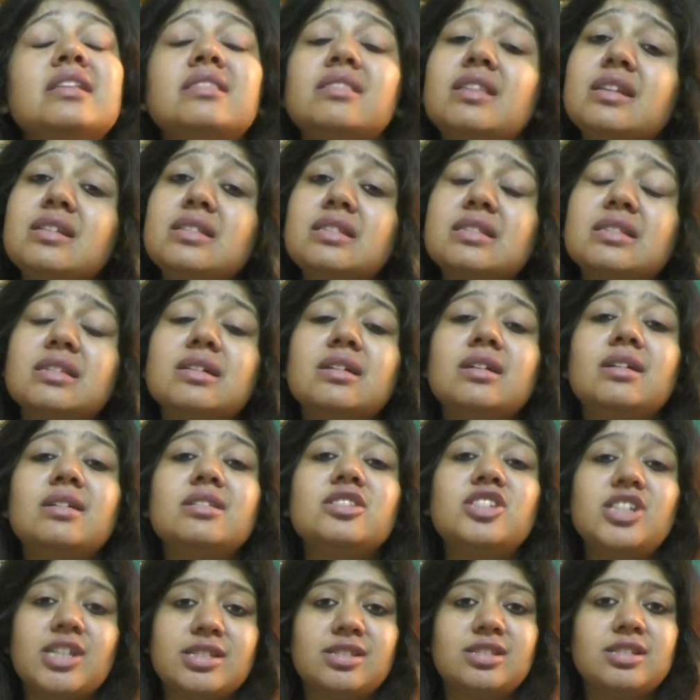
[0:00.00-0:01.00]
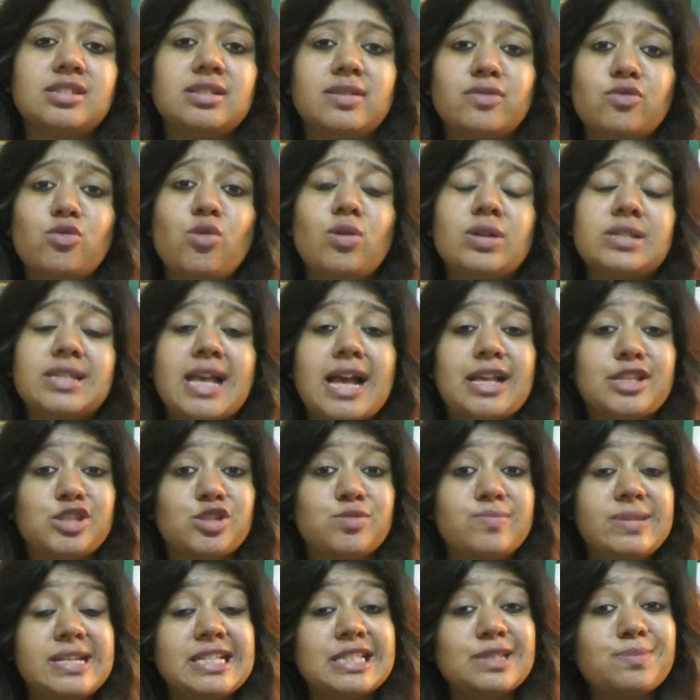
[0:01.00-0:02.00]
This justice, of course, has
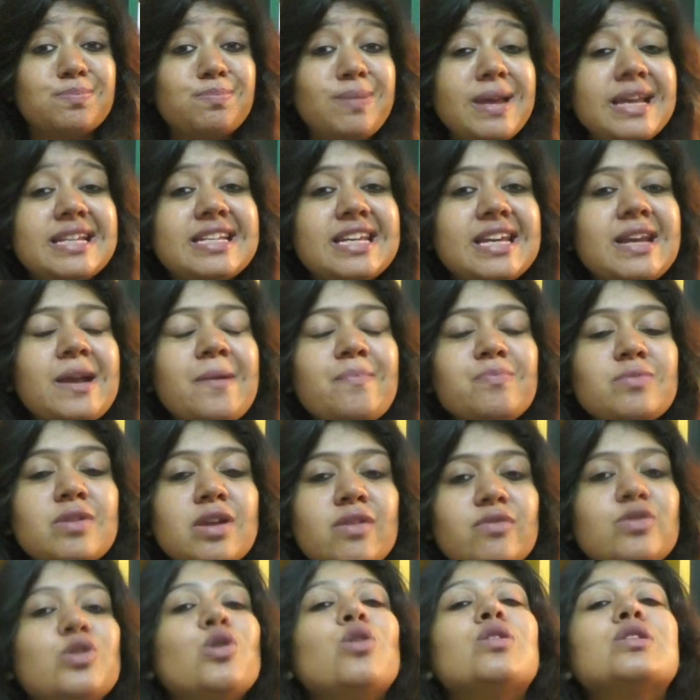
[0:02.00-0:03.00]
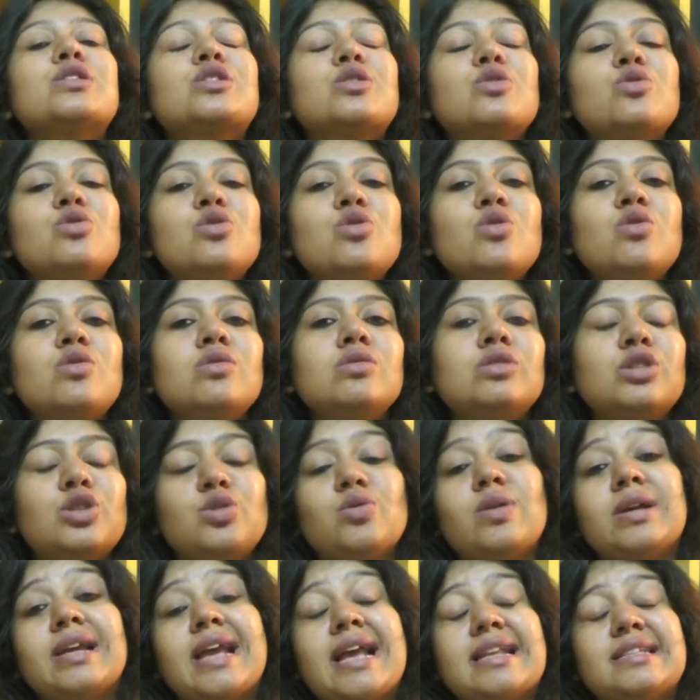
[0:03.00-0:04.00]
to be speedy. We also know
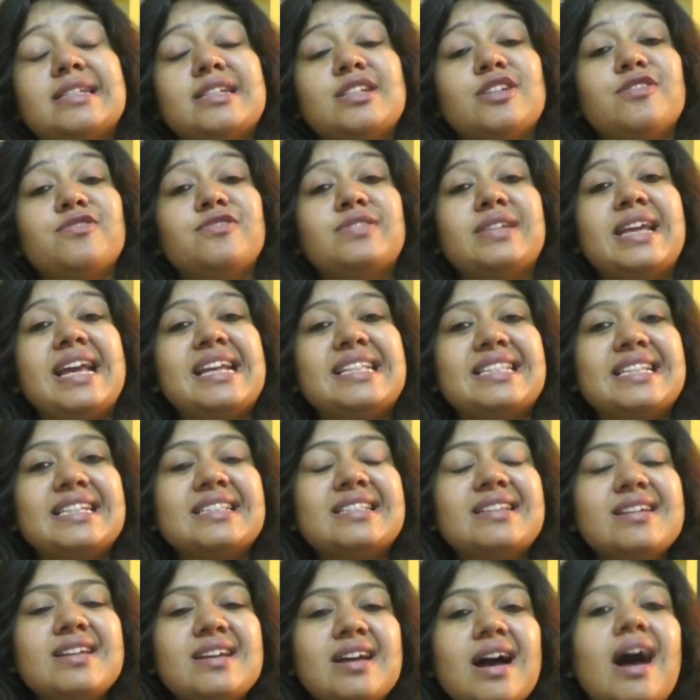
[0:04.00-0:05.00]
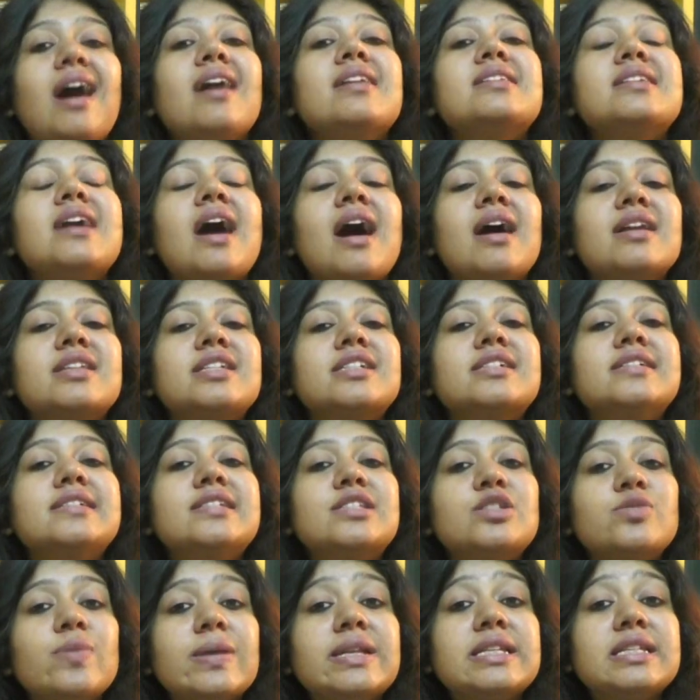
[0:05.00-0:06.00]
through a category of cases under Article
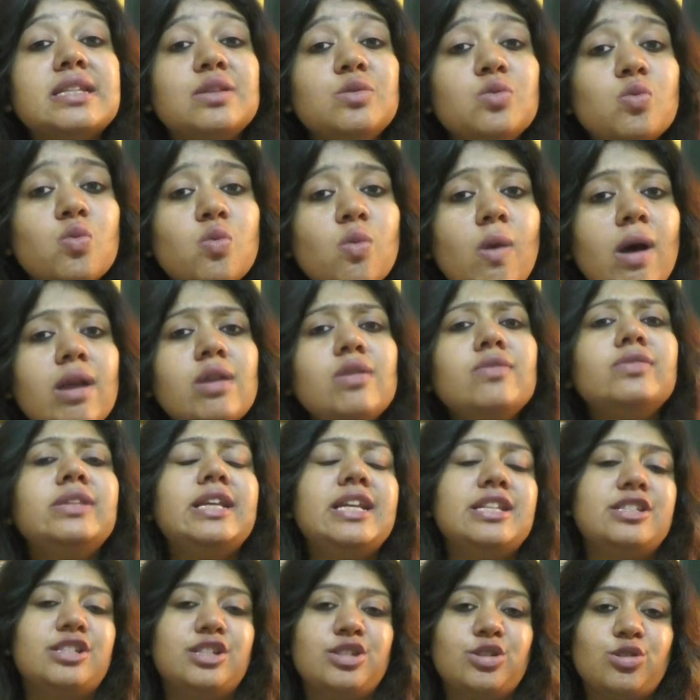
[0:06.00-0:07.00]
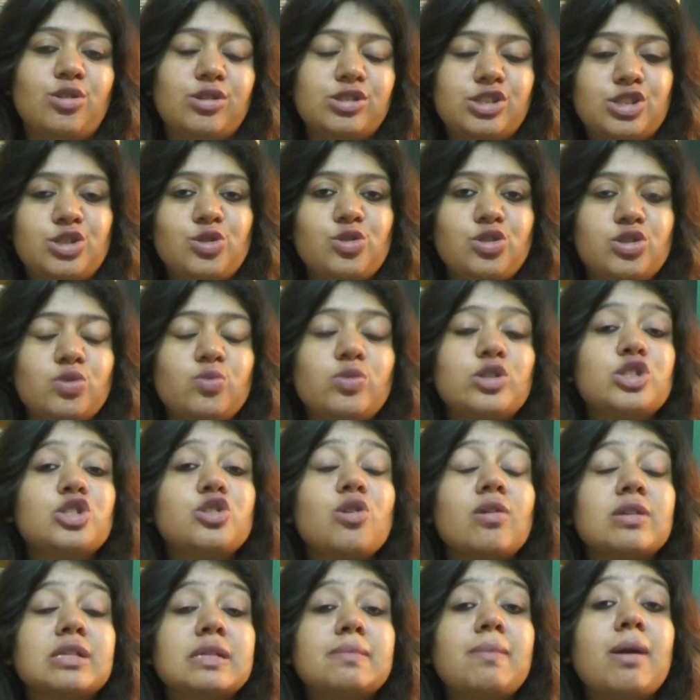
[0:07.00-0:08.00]
21 of the Indian Constitution, which
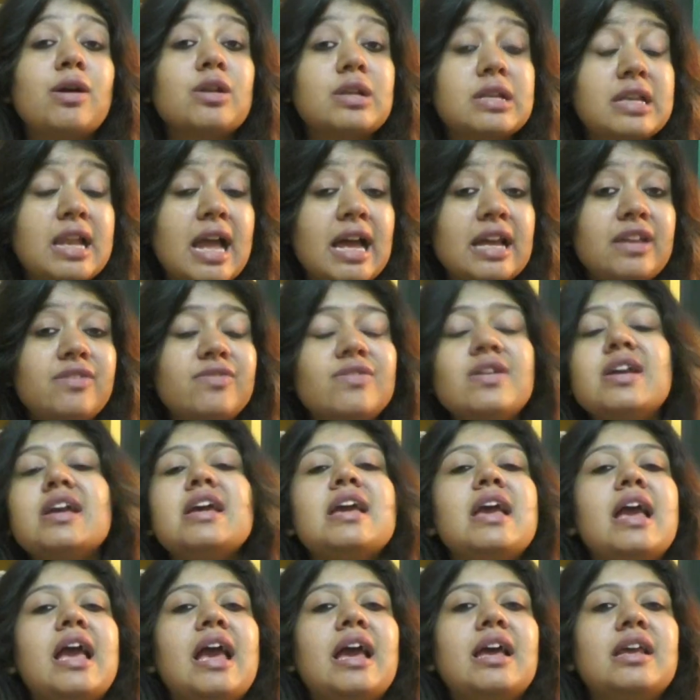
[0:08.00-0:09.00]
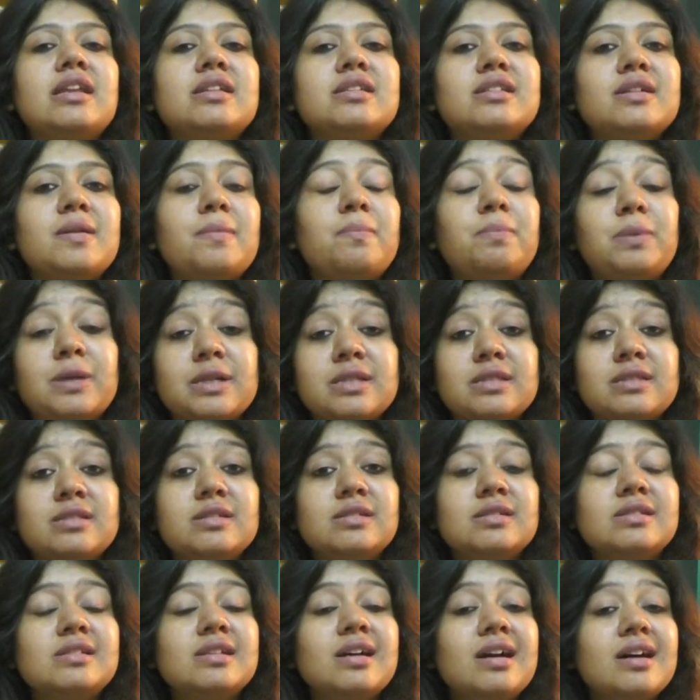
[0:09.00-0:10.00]
talks about life and
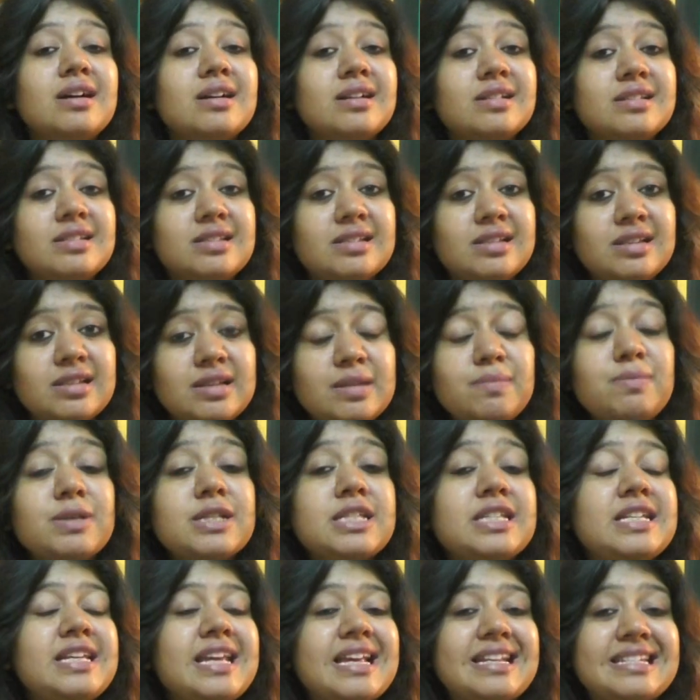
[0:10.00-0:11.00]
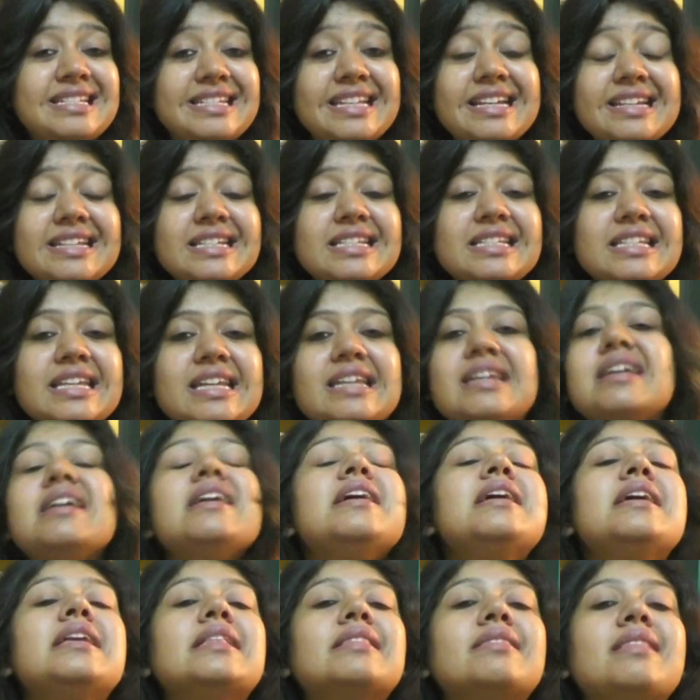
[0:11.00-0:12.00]
personal liberty and dignity,
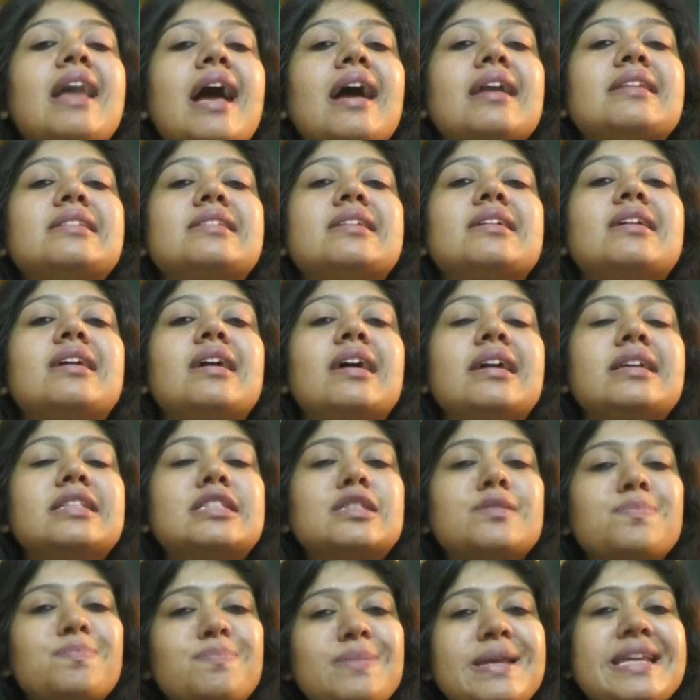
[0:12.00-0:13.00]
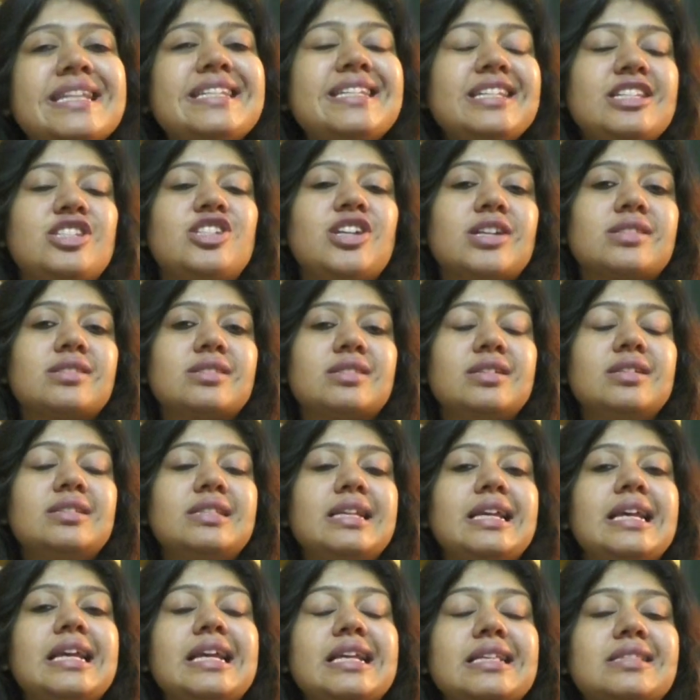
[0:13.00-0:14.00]
that speedy
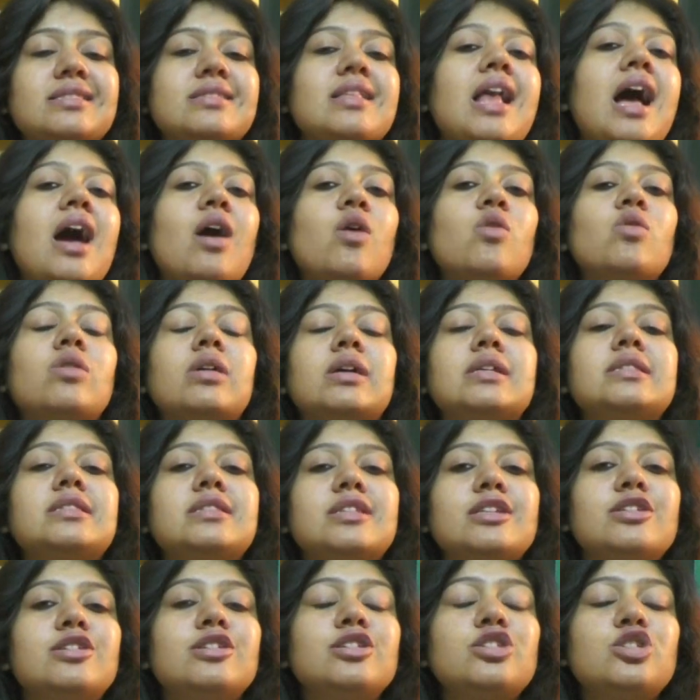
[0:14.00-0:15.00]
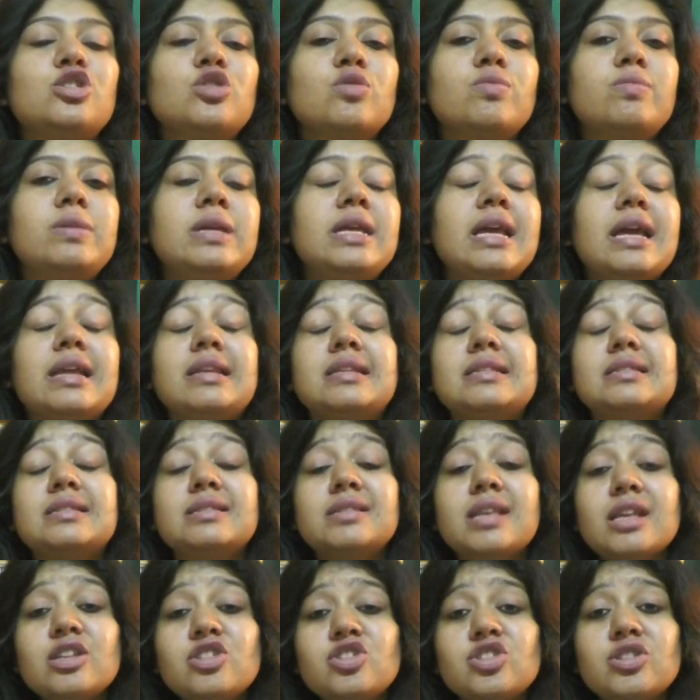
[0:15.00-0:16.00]
justice is now considered to be an
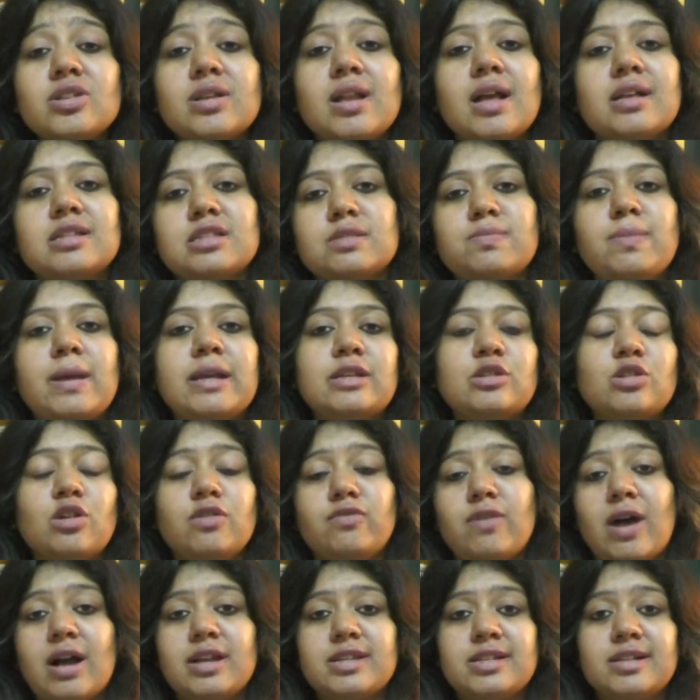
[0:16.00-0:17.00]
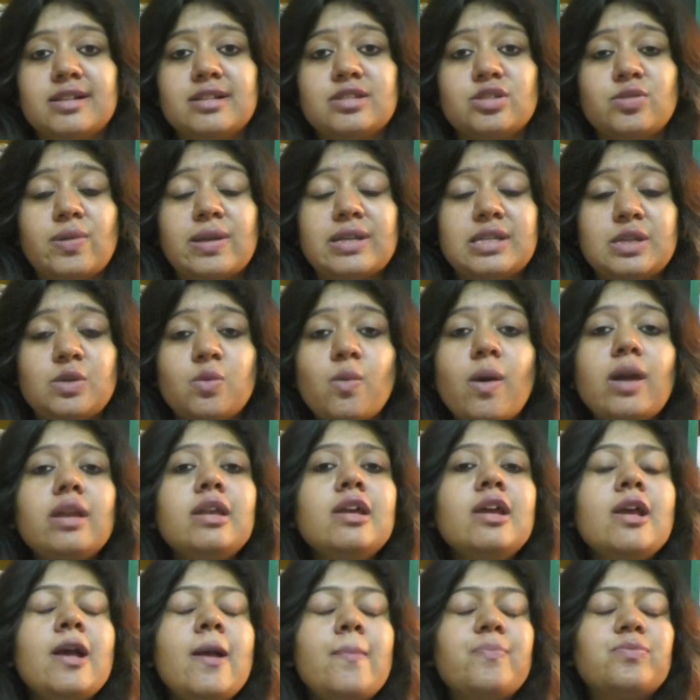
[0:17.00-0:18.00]
essential aspect of Article 21.